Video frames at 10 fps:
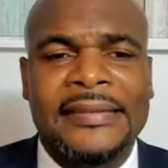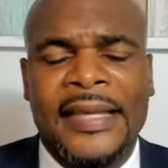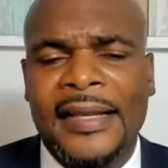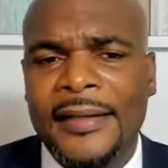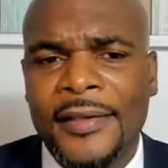by
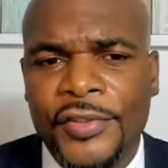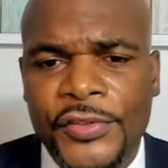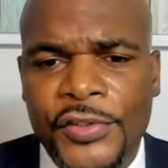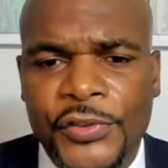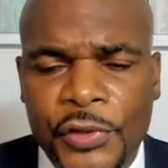telling
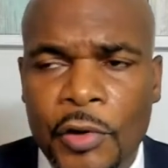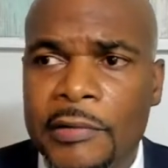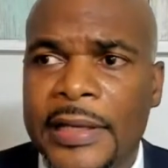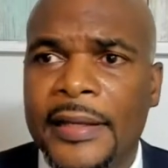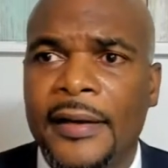us the
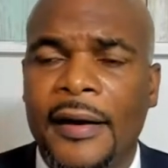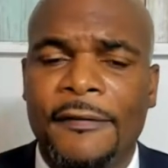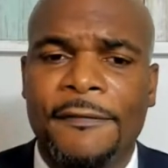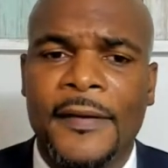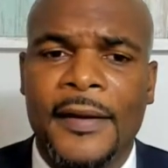story
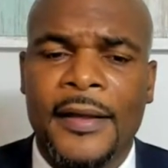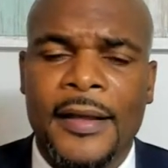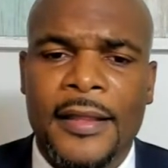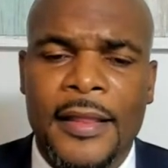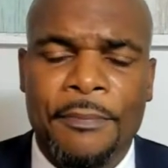of
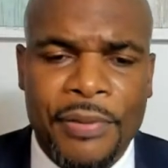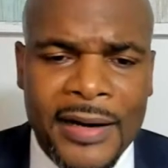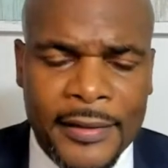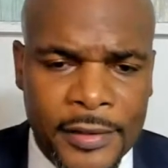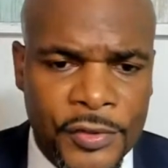the
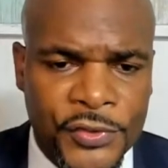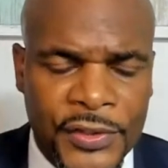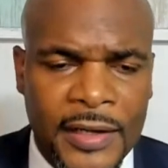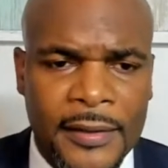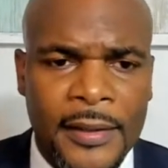prodigal
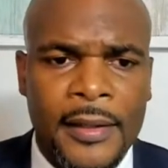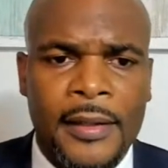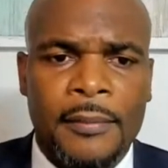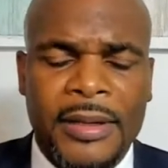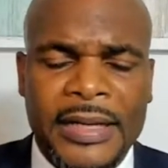son.
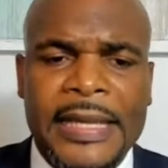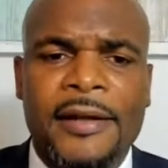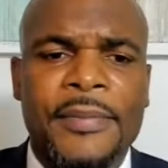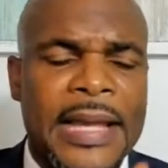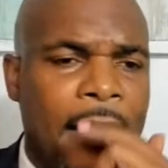But
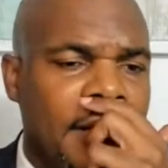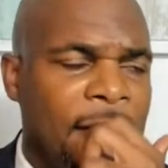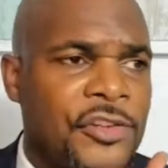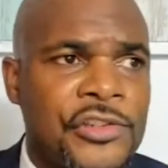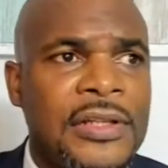hear me
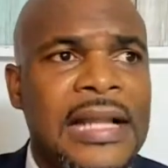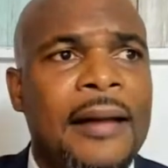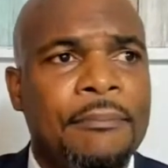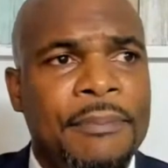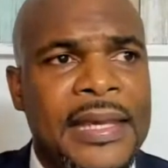out, it should
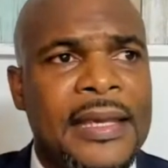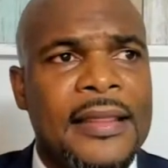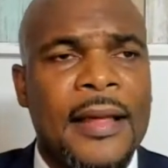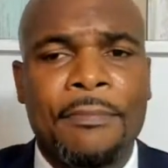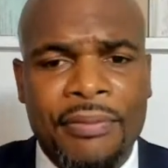not
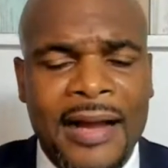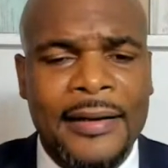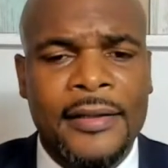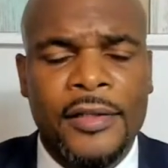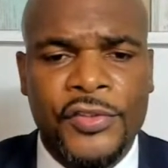be the
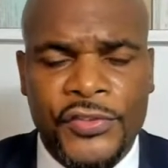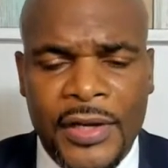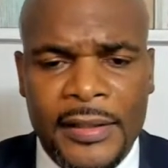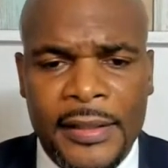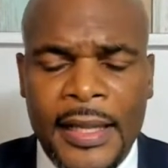prodigal
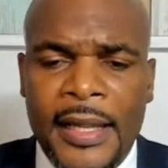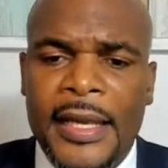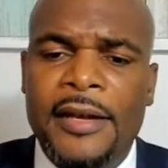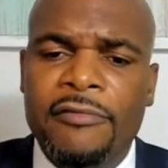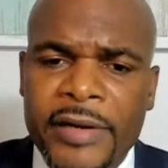son.
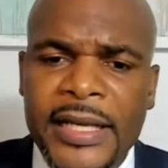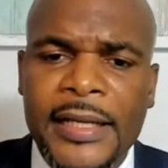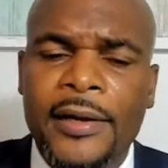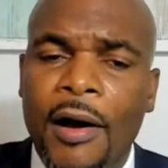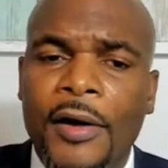It
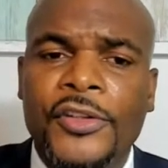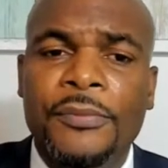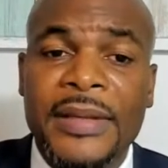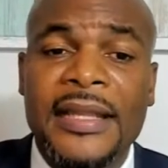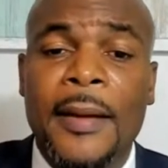really ought
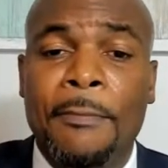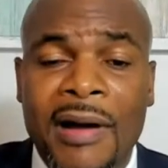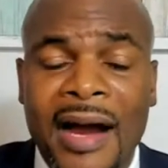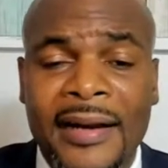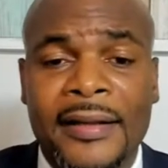to be the
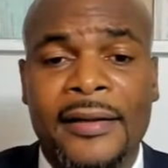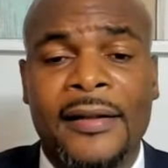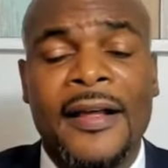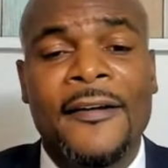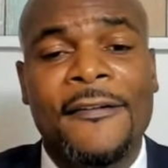
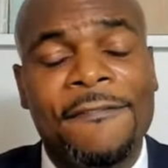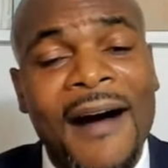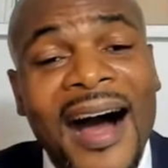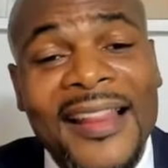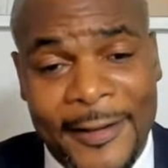prodigal
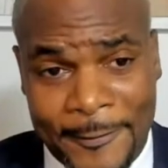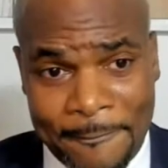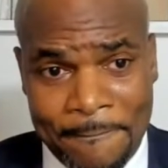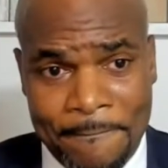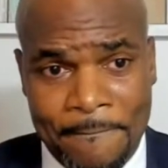
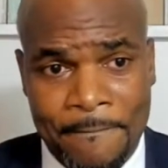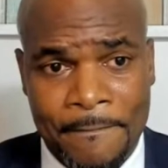father.